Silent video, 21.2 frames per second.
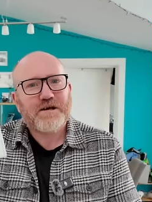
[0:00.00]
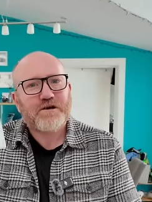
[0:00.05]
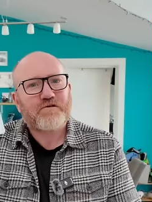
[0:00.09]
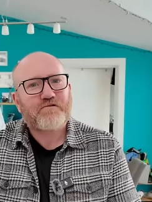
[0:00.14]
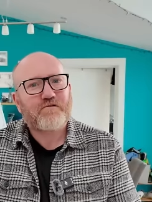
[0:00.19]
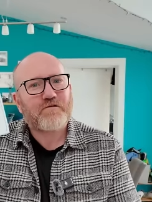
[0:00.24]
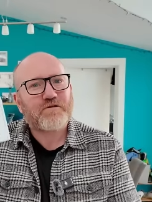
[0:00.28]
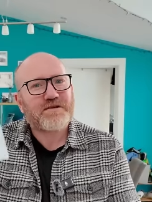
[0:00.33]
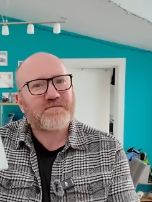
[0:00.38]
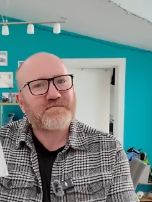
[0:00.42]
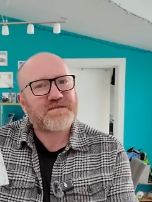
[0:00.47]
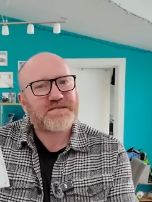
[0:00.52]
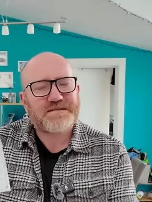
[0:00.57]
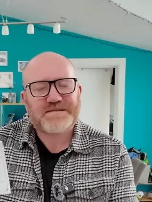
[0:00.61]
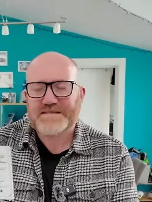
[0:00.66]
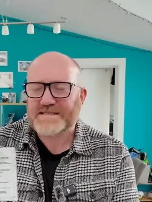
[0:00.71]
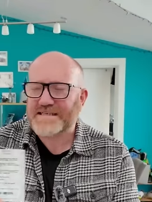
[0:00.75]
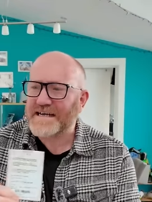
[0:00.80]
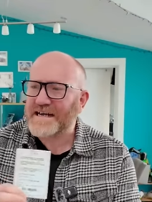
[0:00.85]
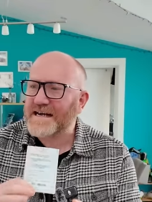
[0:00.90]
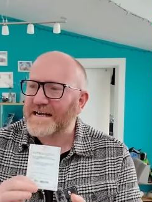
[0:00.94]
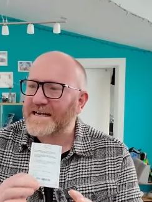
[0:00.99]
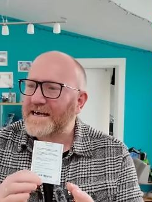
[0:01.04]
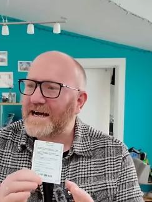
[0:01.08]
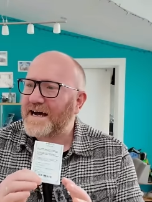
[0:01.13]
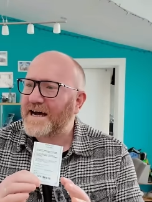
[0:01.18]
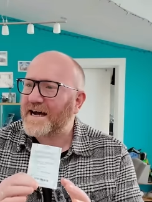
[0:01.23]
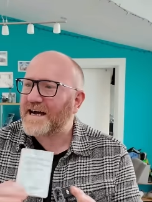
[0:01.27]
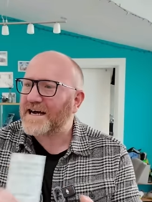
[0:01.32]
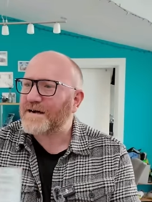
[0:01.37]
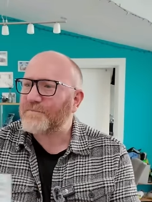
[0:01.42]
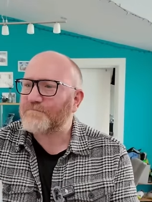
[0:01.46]
Grow them some seed,
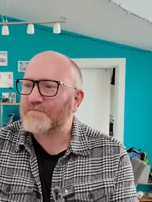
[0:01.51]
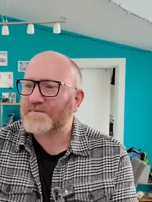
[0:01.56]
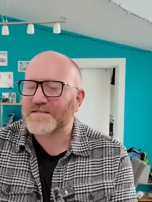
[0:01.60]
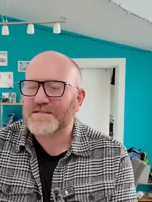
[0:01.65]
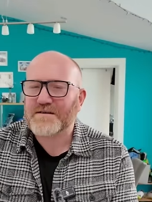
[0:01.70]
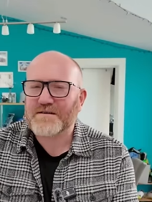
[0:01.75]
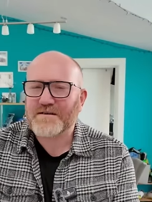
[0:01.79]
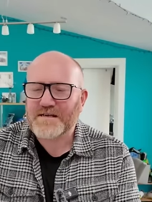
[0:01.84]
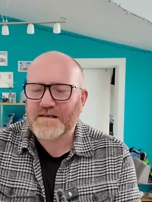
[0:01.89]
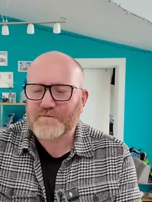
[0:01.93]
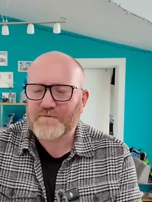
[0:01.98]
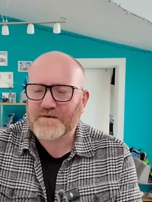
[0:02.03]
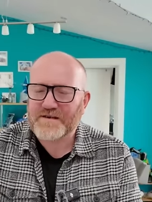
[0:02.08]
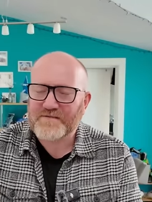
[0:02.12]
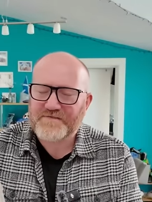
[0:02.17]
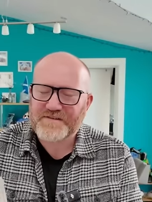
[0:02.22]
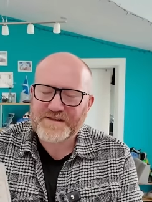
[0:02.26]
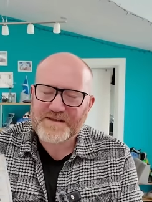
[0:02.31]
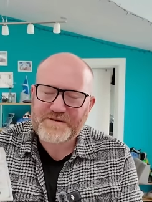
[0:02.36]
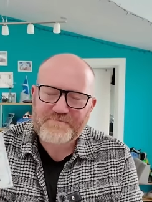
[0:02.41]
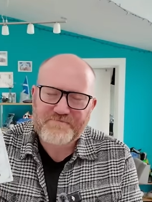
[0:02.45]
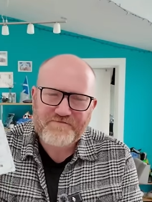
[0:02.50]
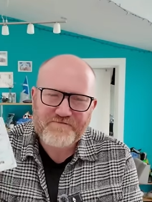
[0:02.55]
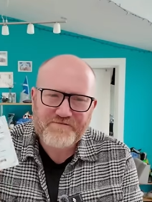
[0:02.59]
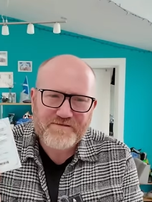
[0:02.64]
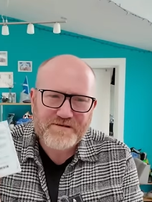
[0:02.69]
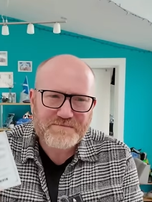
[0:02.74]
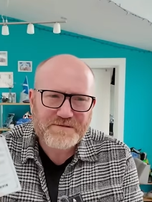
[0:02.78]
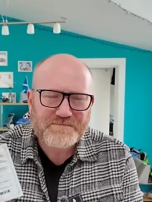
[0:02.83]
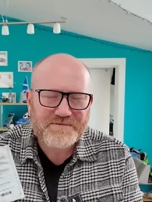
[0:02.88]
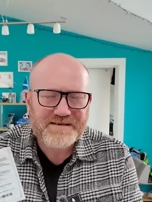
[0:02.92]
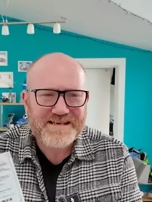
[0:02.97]
absolutely wonderful. They're
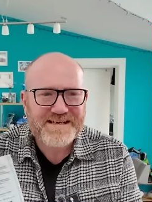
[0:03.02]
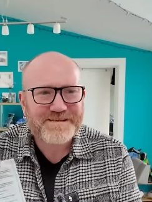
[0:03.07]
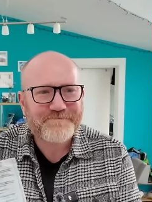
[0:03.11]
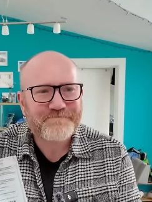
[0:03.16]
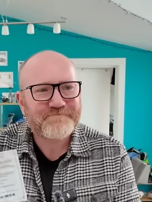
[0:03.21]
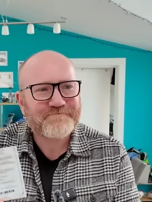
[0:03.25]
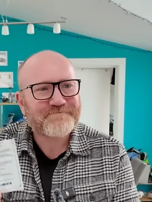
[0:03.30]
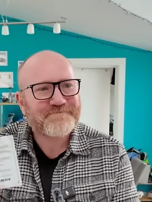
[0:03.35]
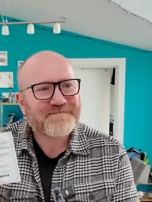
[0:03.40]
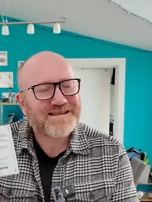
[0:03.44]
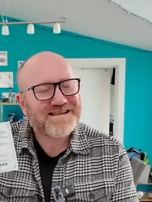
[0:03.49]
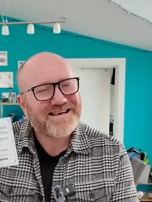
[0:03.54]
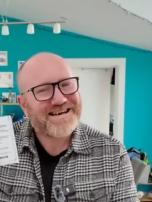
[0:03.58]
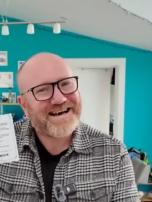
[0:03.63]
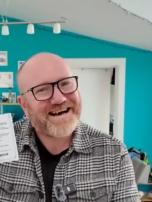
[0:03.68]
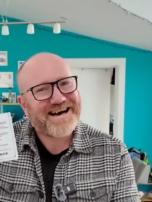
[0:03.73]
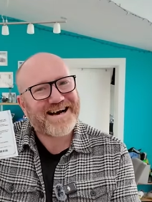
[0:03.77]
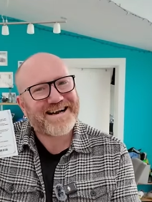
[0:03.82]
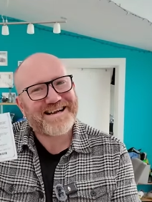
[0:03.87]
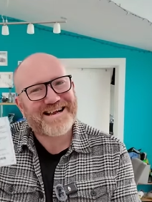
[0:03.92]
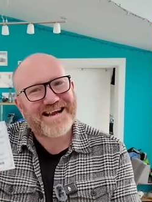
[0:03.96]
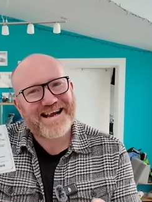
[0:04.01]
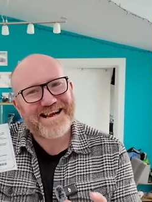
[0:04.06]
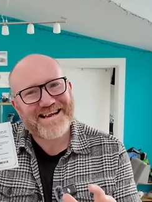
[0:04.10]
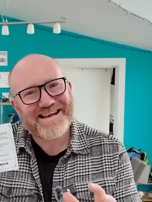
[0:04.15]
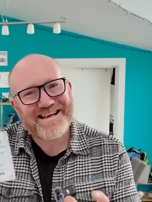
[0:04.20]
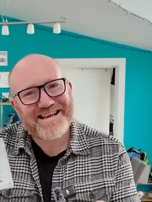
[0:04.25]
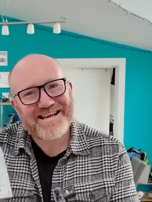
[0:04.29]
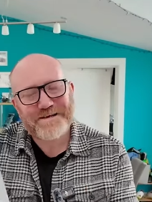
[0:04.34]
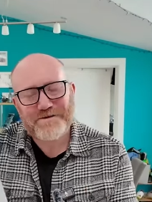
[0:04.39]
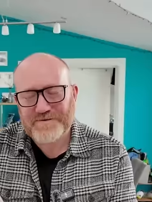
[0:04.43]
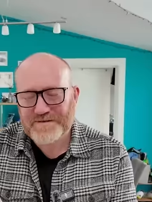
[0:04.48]
probably,
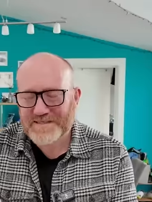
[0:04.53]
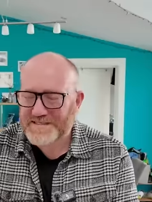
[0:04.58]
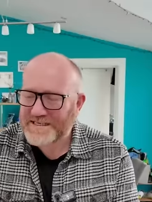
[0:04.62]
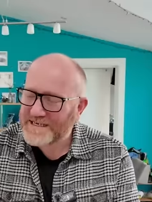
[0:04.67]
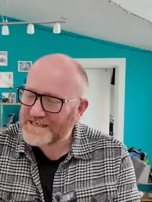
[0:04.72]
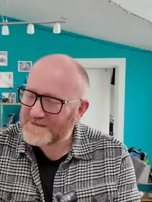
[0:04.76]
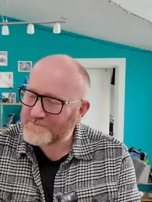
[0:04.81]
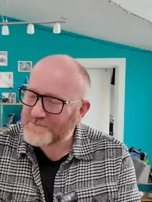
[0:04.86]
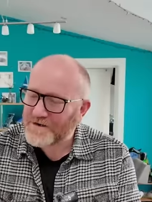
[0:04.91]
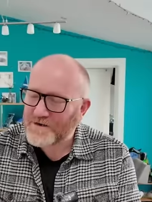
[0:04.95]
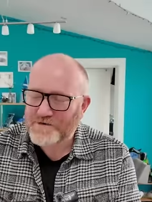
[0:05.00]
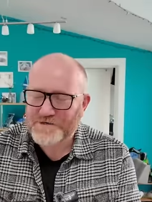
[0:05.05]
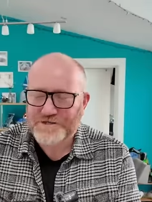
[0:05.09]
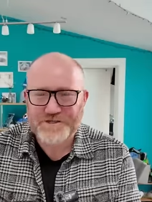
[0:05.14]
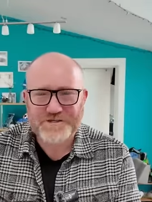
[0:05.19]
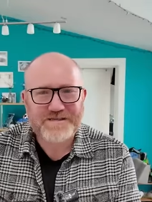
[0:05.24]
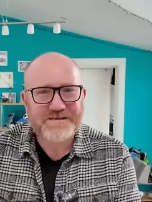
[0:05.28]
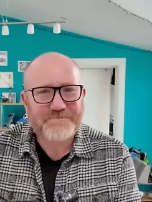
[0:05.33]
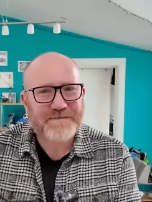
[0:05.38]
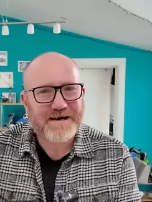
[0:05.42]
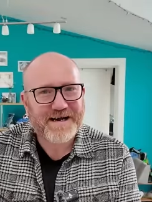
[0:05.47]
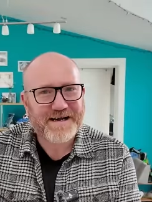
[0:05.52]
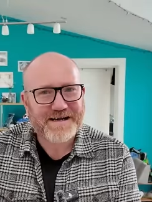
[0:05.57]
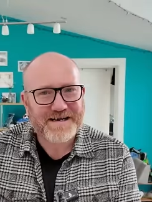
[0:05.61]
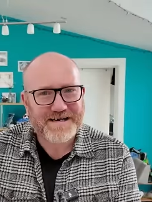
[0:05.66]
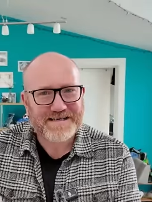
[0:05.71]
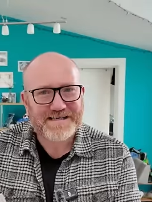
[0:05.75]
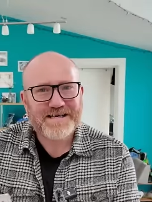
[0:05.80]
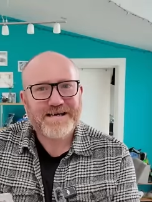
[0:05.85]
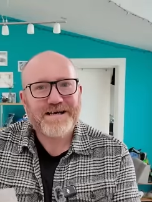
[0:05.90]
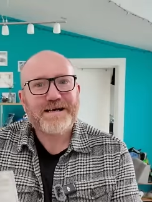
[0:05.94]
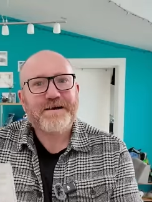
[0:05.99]
you know, it says March on the
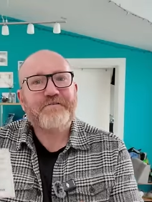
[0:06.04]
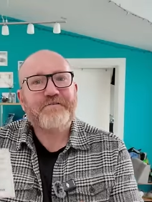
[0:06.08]
packet.